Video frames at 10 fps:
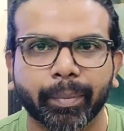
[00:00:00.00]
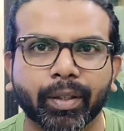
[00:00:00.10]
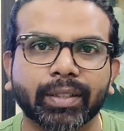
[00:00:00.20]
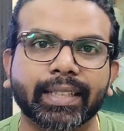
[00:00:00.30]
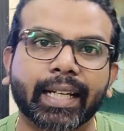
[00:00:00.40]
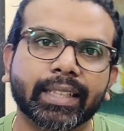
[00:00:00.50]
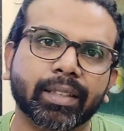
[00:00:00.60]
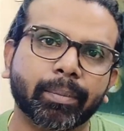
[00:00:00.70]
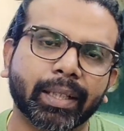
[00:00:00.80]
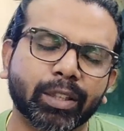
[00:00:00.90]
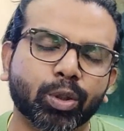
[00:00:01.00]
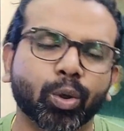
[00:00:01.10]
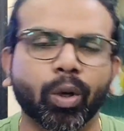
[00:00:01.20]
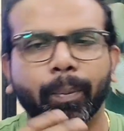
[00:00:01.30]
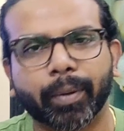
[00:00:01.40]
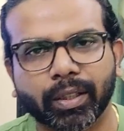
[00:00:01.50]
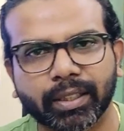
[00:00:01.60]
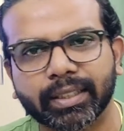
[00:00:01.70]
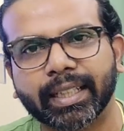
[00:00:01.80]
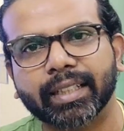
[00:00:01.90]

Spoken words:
because that is a much slower process,